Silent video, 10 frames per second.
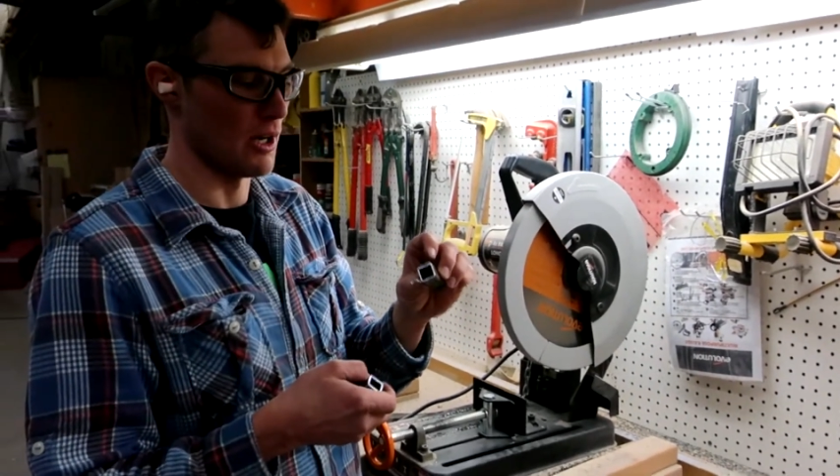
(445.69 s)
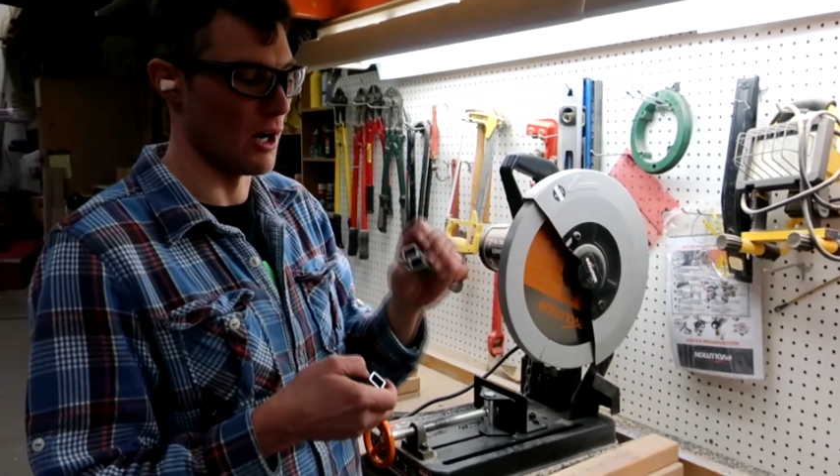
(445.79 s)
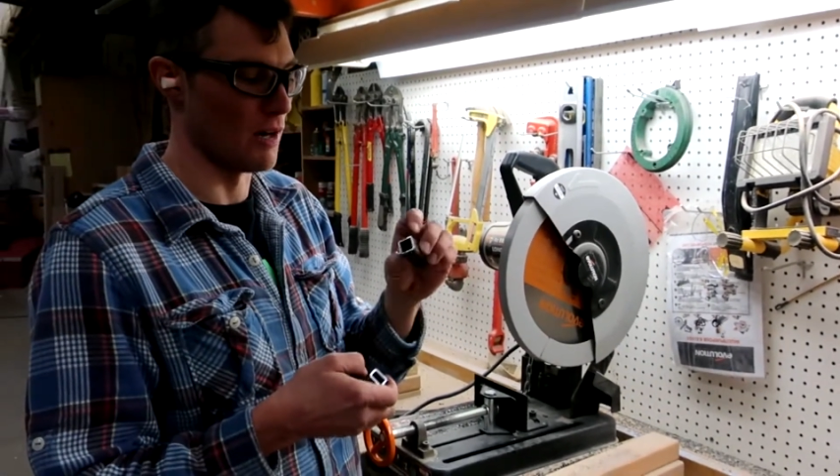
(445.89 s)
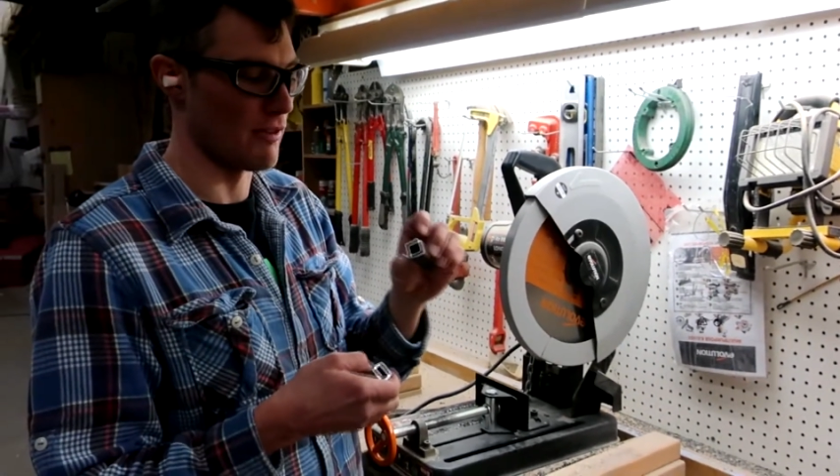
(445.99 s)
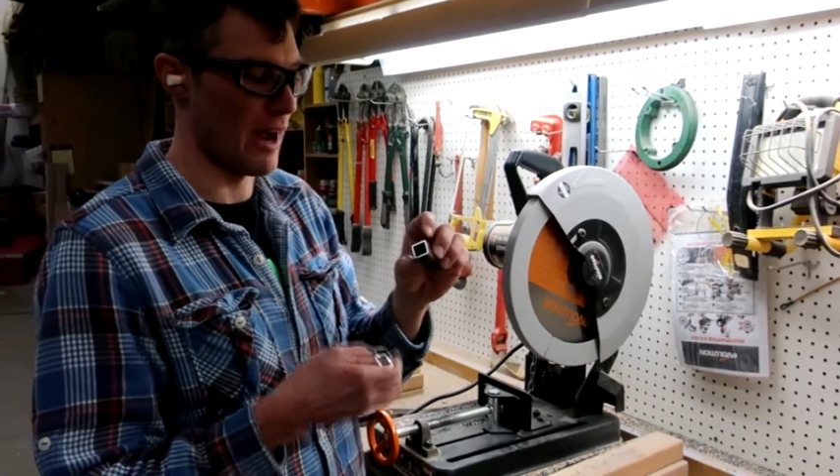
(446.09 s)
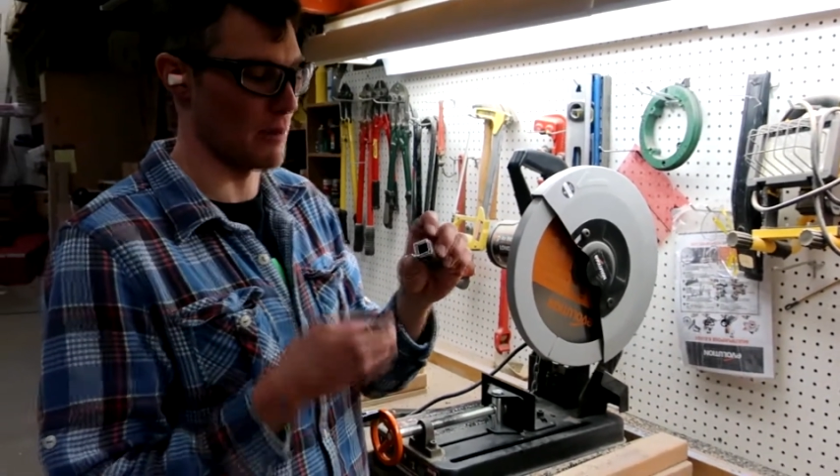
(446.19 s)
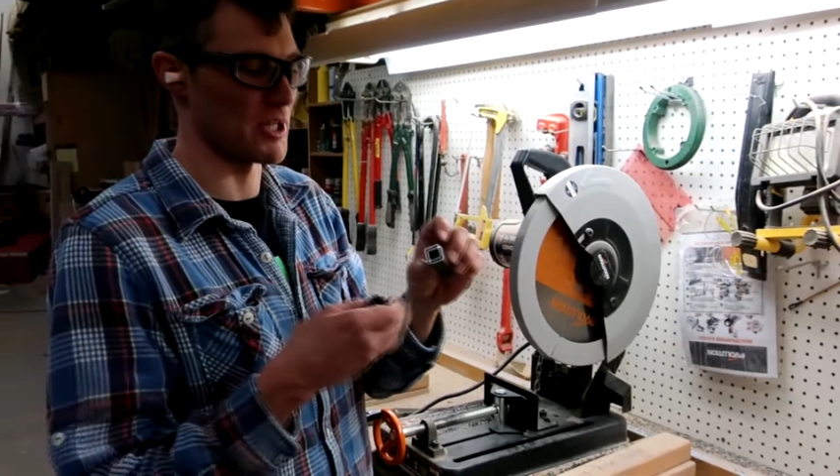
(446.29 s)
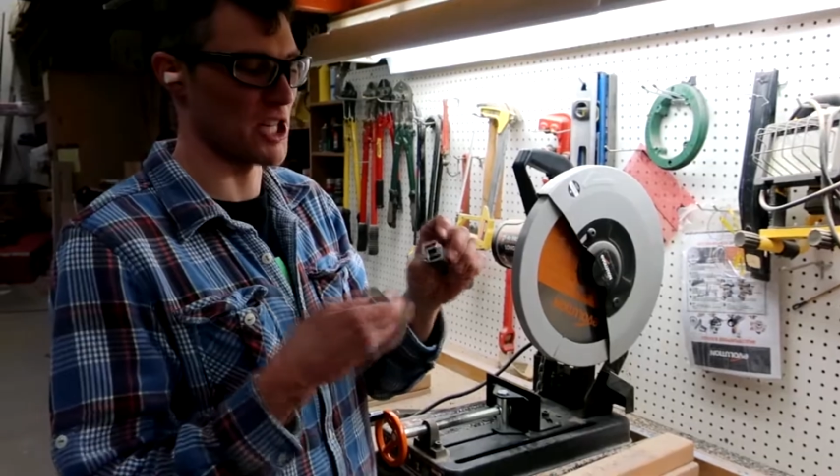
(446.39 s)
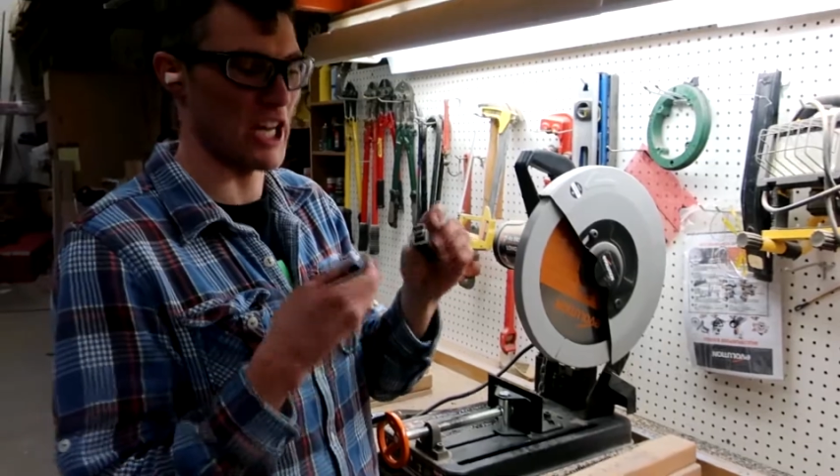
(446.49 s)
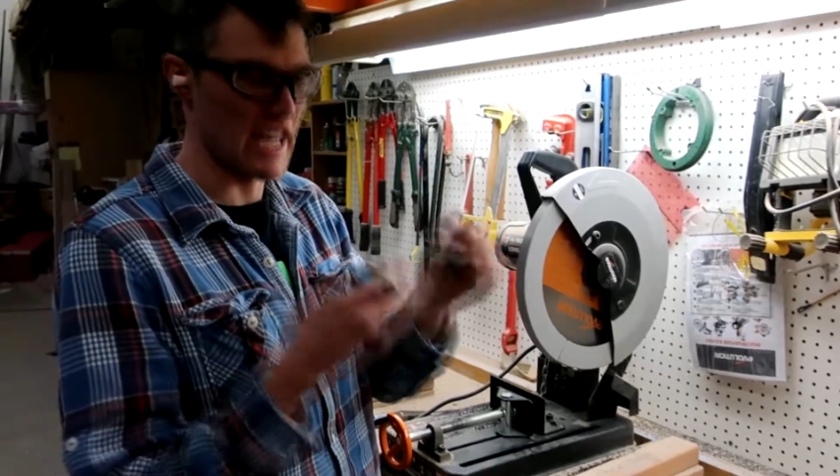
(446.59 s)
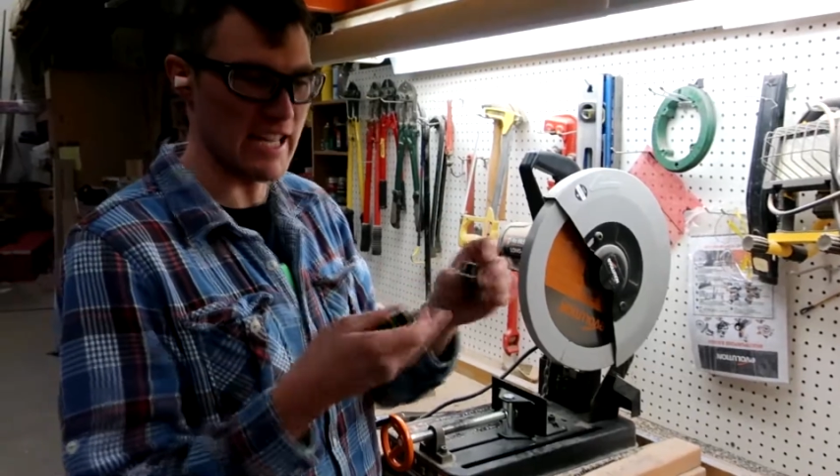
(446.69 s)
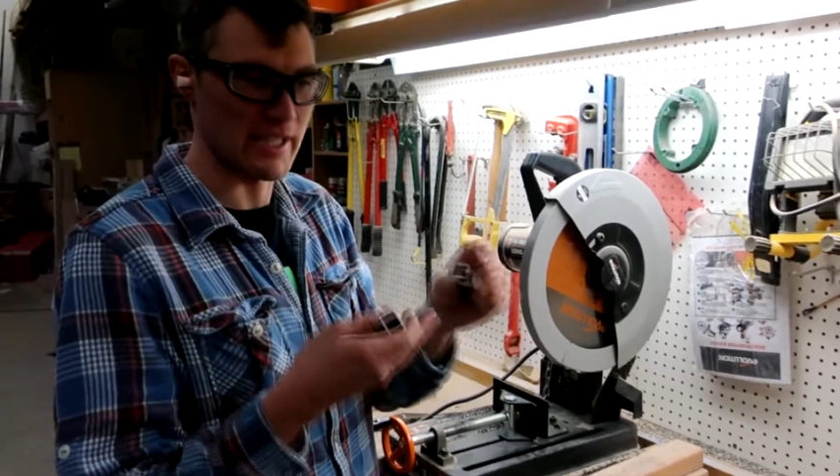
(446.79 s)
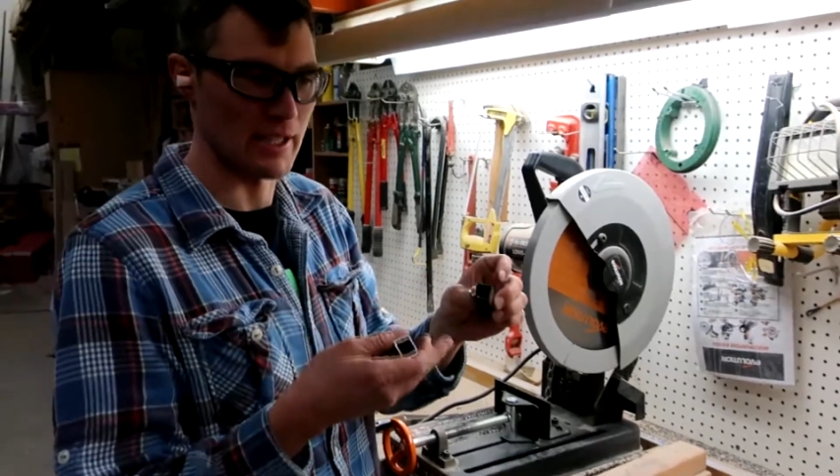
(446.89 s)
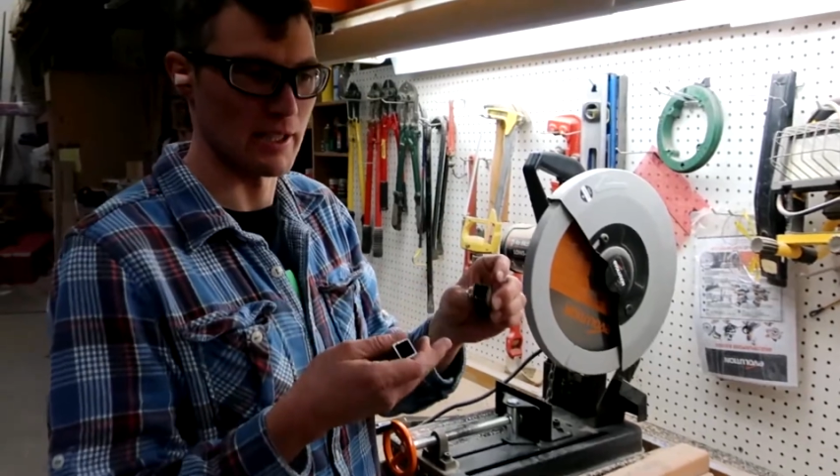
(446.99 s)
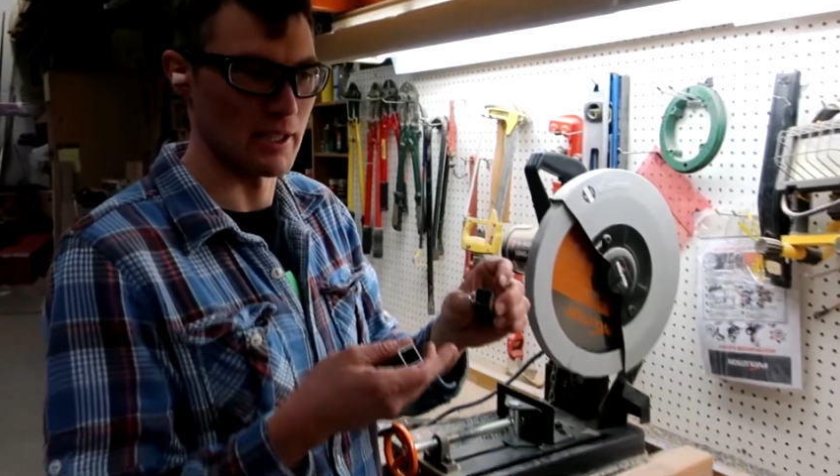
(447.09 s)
of how much heat